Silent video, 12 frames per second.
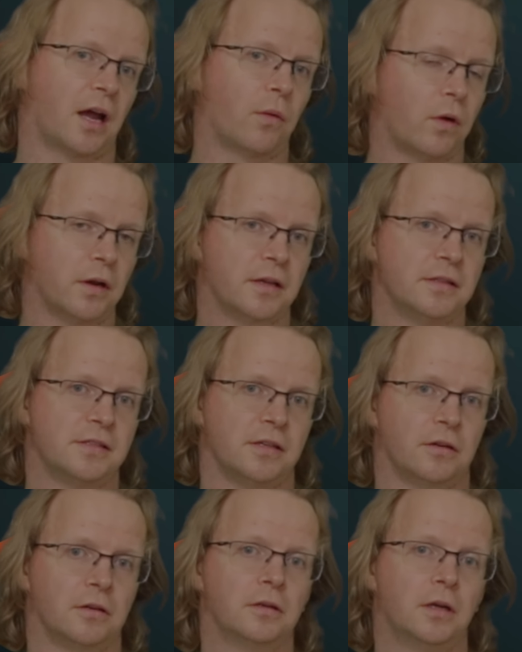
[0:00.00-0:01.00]
I want to
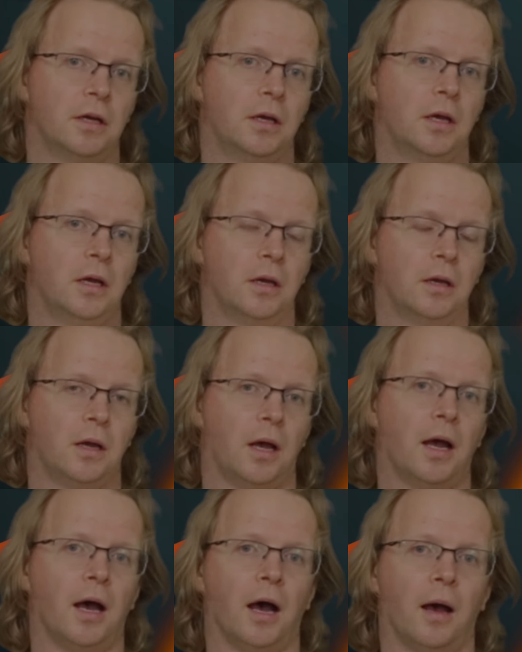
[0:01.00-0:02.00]
consider
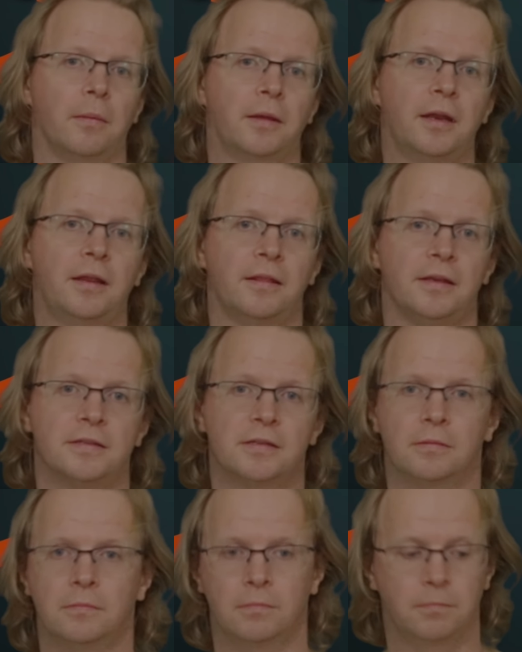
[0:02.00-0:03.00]
getting these.